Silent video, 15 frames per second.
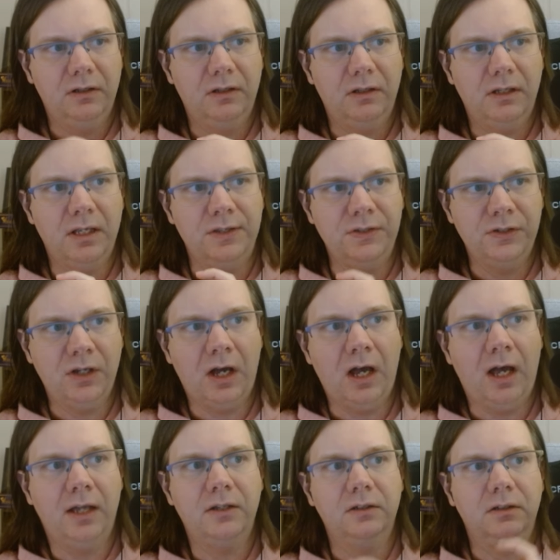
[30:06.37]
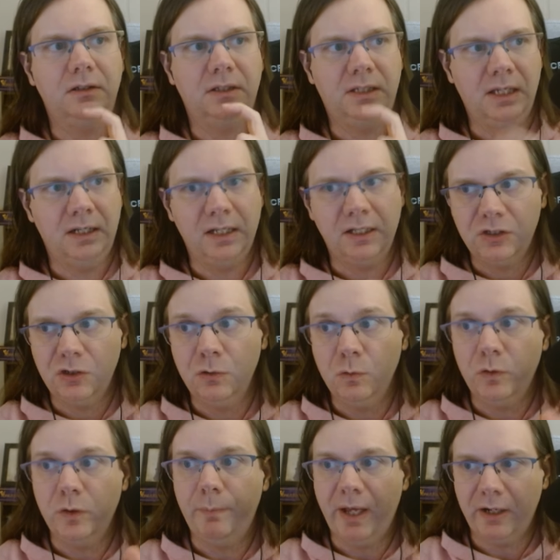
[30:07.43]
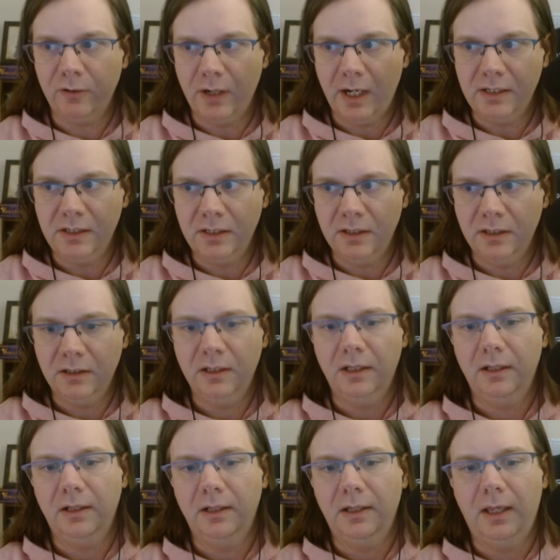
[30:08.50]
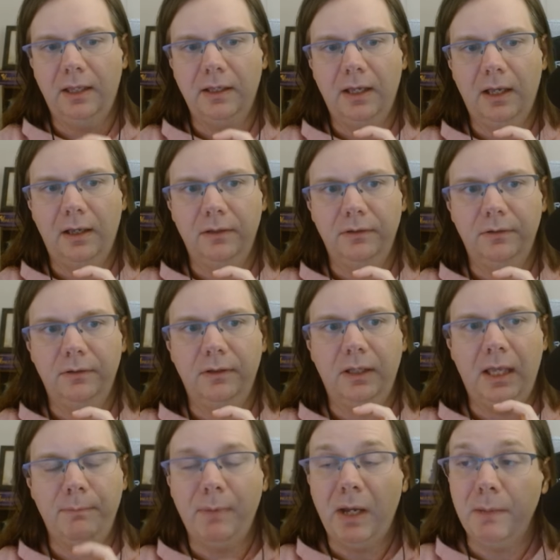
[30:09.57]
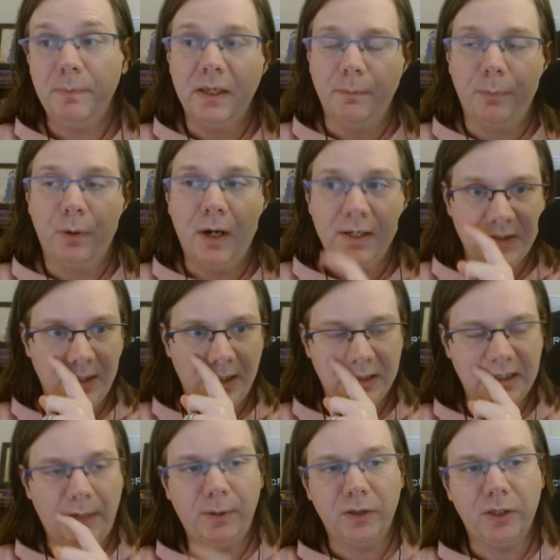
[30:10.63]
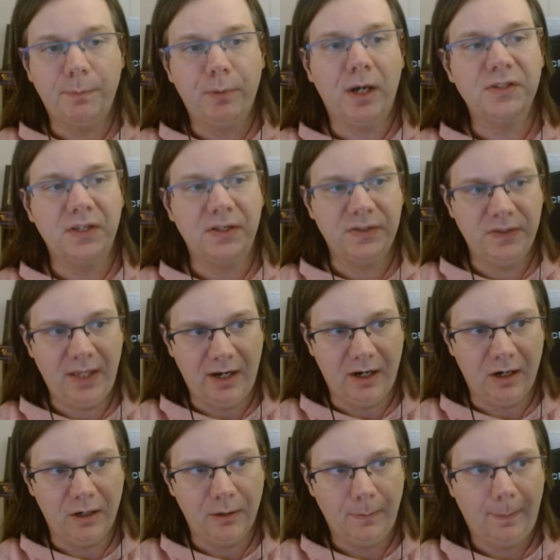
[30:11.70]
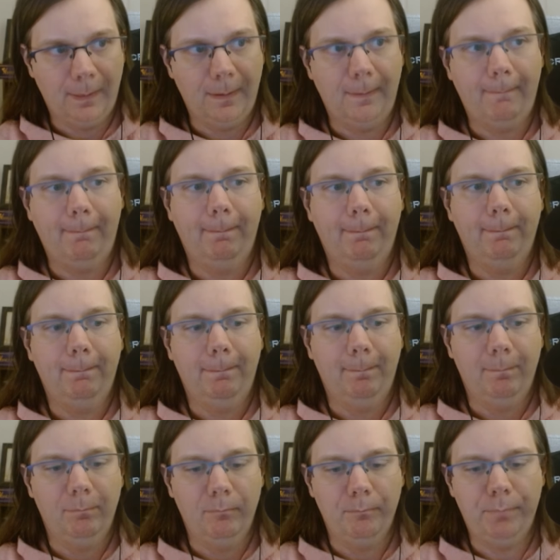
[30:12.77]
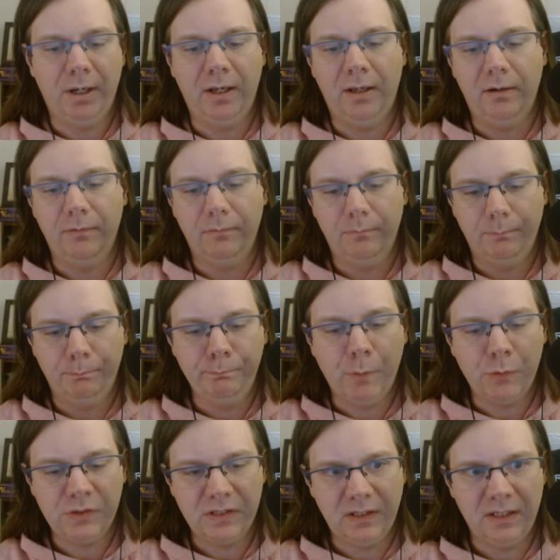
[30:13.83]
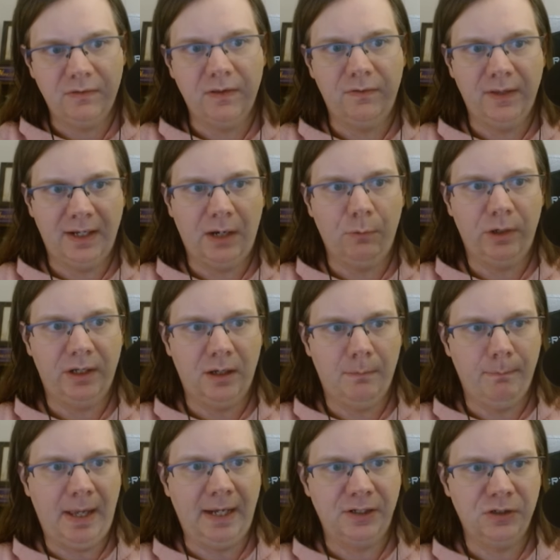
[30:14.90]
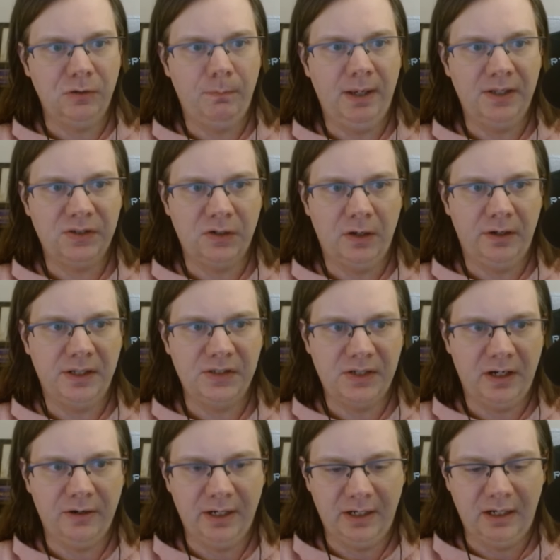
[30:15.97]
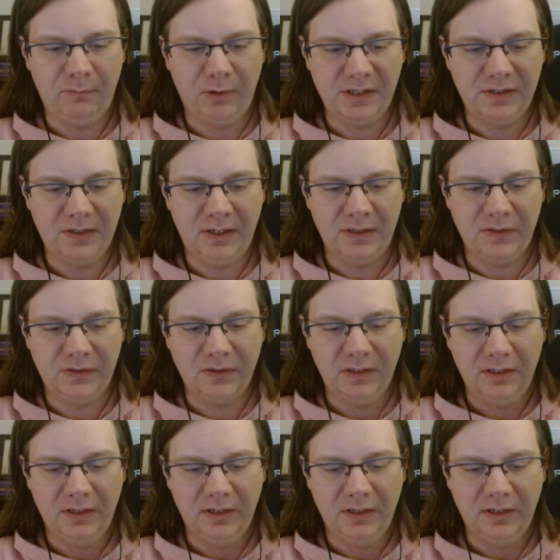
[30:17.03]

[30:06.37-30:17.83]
is not getting to the better idea. It might be a step on the process there, but mostly the thing I want to come back to based on Asterion NYC's